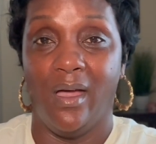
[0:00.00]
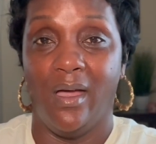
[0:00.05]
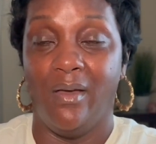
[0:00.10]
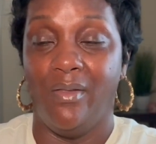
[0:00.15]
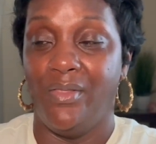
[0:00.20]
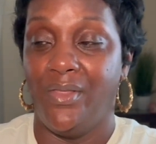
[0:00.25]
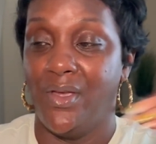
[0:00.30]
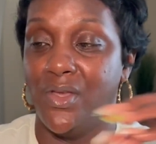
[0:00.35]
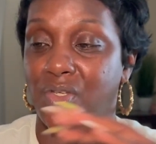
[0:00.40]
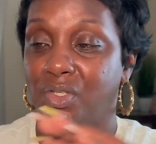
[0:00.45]

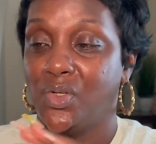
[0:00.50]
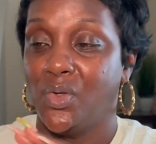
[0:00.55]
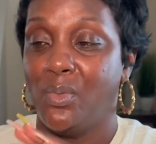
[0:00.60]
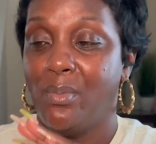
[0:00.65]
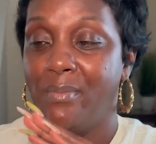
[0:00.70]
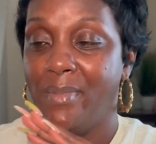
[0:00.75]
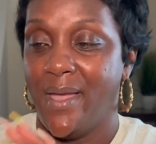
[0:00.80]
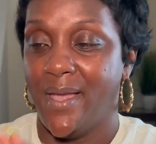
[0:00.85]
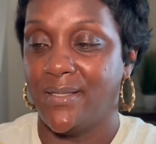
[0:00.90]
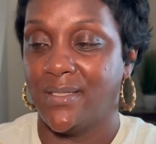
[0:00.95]
There's no
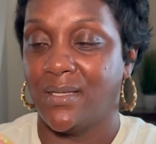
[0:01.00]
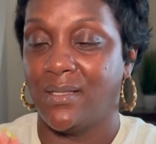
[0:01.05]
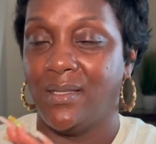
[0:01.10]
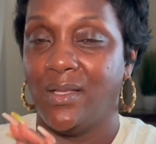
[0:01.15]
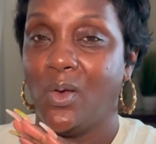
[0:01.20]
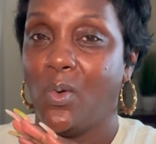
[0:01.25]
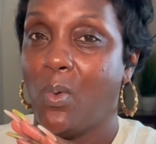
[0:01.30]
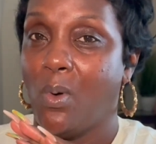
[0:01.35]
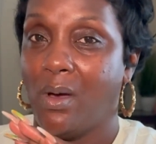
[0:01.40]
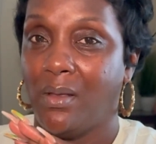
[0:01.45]
masculine
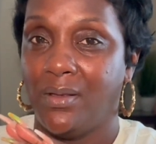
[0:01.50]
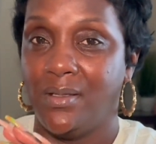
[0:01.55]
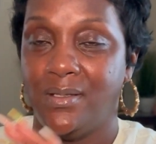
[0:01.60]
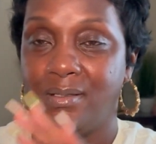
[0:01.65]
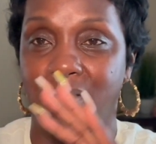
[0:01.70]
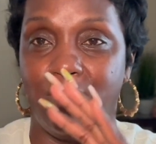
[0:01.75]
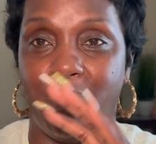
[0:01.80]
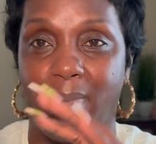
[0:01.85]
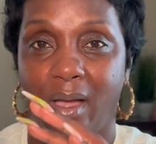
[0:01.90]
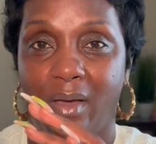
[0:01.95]
qualities
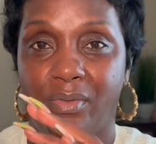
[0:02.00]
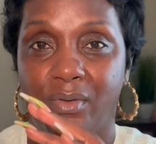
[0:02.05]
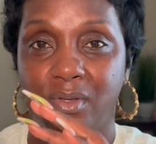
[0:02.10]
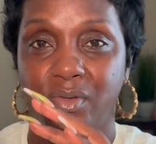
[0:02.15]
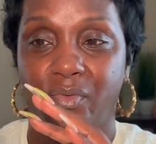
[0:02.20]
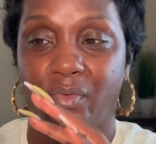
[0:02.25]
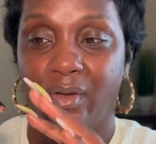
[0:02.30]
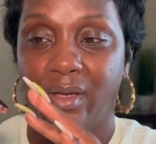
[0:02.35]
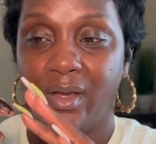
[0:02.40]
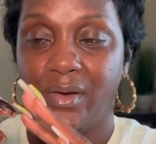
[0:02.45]
about this
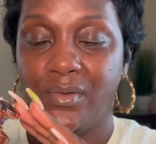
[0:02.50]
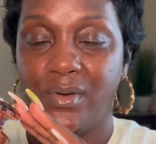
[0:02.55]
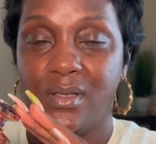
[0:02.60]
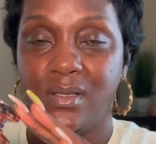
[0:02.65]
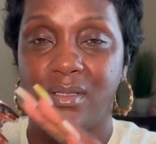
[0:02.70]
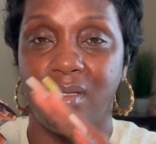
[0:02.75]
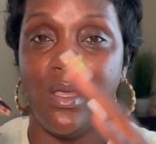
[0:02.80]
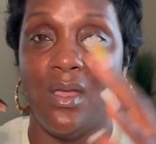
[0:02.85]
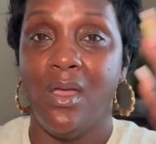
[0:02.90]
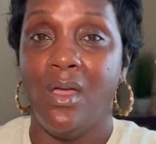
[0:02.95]

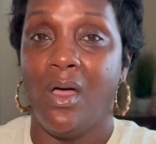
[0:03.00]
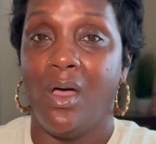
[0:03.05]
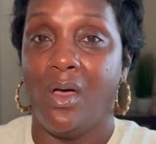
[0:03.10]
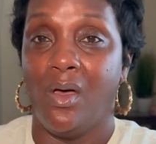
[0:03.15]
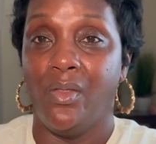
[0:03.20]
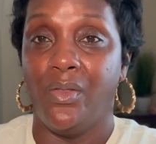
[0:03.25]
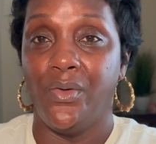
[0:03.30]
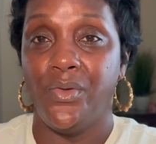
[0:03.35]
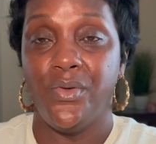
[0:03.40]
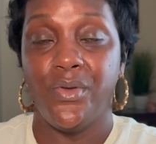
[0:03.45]
fragrance,
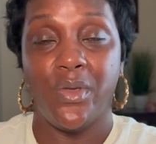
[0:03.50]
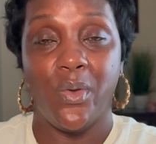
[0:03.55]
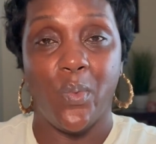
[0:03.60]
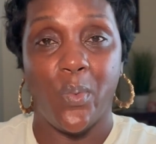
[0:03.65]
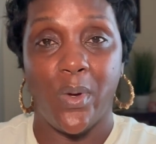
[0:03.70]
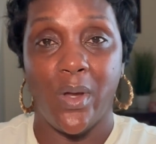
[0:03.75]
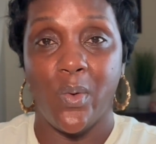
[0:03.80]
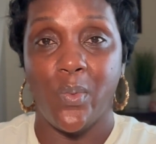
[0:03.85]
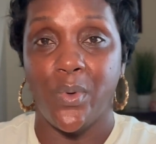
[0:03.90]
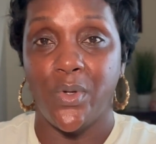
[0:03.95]
although you can
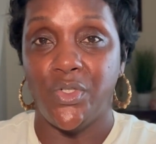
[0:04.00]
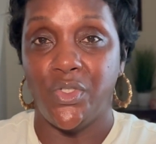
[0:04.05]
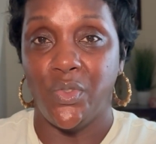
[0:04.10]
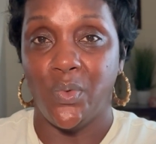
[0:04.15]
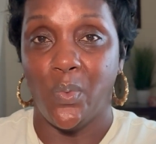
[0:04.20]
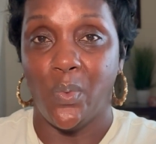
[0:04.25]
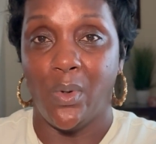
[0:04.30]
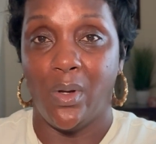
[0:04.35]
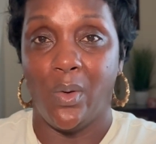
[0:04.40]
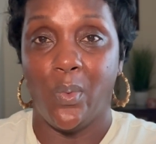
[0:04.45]
wear what you
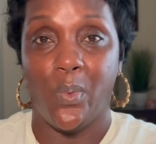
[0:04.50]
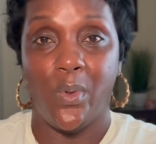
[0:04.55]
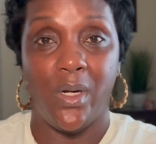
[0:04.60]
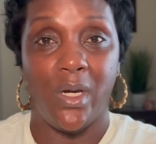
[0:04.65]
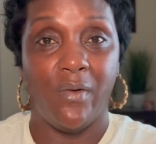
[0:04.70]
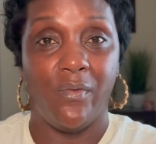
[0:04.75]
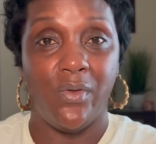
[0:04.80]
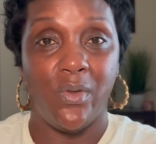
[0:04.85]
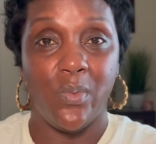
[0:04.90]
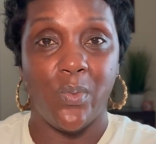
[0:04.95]
want
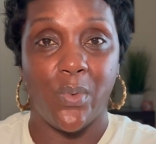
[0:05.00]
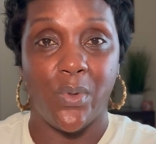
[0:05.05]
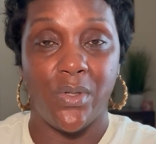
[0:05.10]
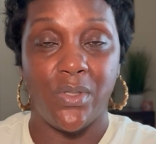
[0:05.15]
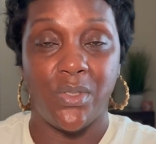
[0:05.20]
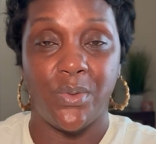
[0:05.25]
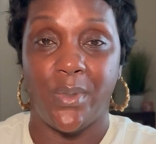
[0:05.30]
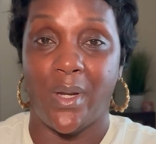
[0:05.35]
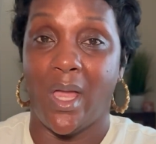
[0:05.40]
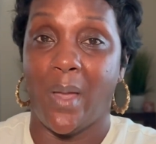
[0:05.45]
whenever you want
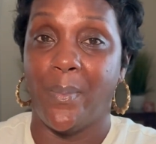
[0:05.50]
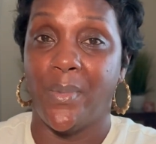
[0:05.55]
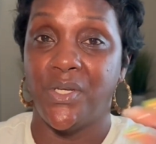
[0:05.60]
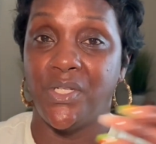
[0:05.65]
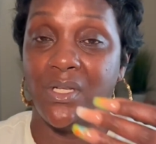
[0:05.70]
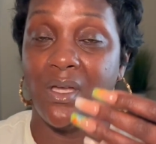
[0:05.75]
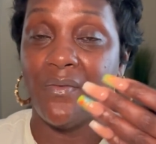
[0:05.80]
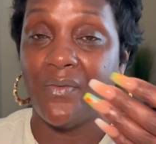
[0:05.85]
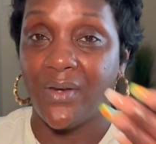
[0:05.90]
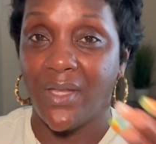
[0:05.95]
to and how much
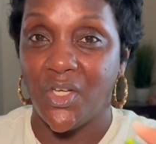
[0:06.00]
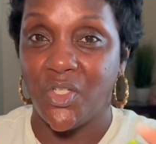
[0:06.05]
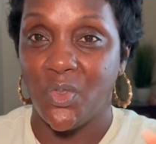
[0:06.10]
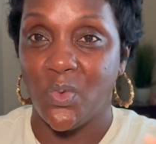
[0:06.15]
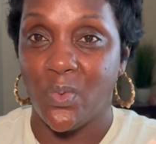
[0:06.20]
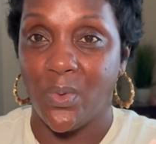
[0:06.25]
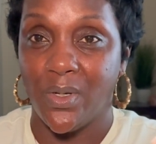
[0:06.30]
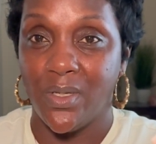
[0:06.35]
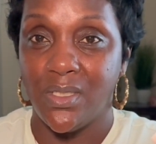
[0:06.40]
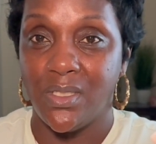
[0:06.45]
of it as you
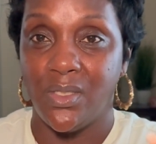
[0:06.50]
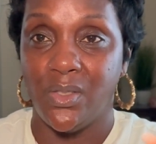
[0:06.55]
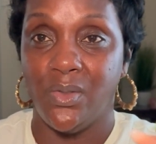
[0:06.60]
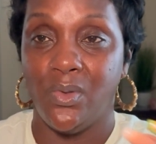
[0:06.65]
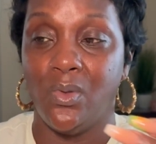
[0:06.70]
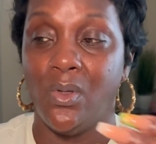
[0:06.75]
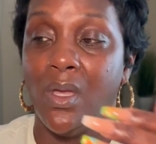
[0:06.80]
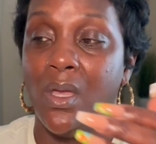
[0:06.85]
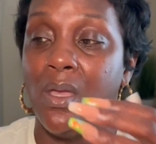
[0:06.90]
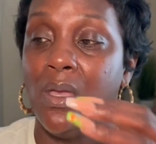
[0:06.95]
want to.